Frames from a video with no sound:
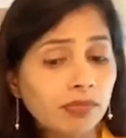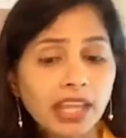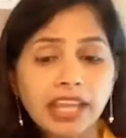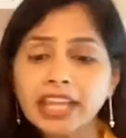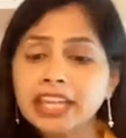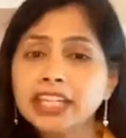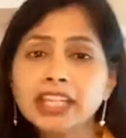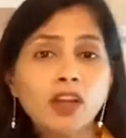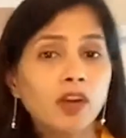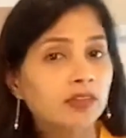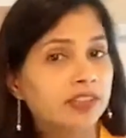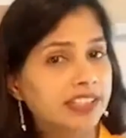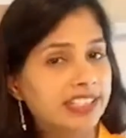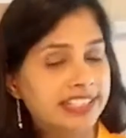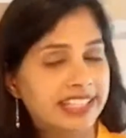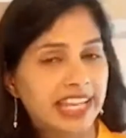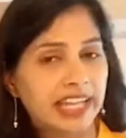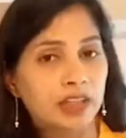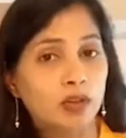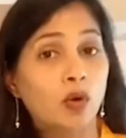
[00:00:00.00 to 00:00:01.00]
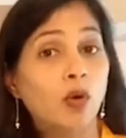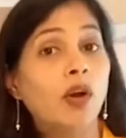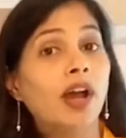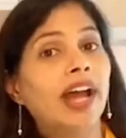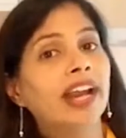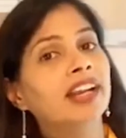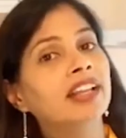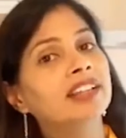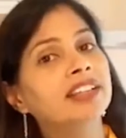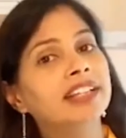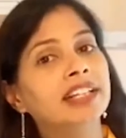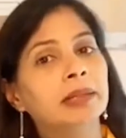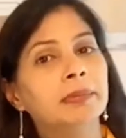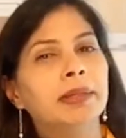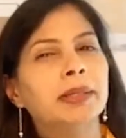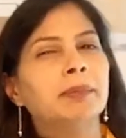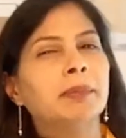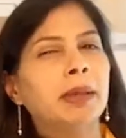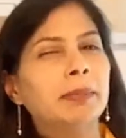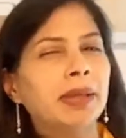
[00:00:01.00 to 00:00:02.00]
Any of this can go, and a little
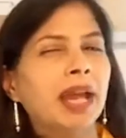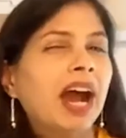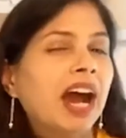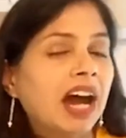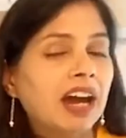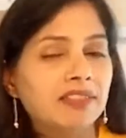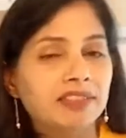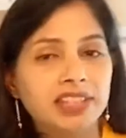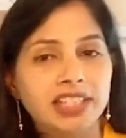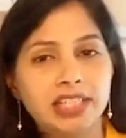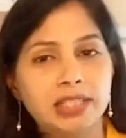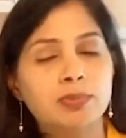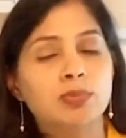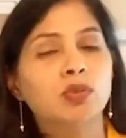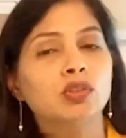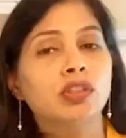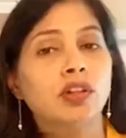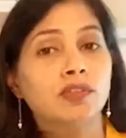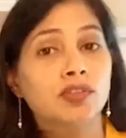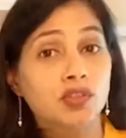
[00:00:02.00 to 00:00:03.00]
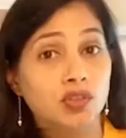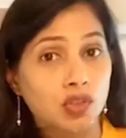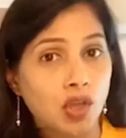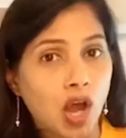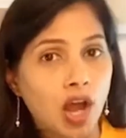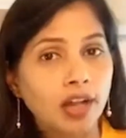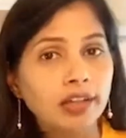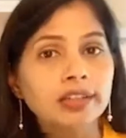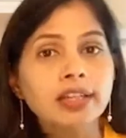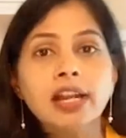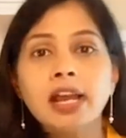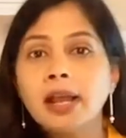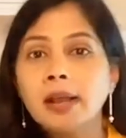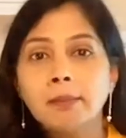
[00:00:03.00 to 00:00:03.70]
bit, maybe half teaspoon of salt.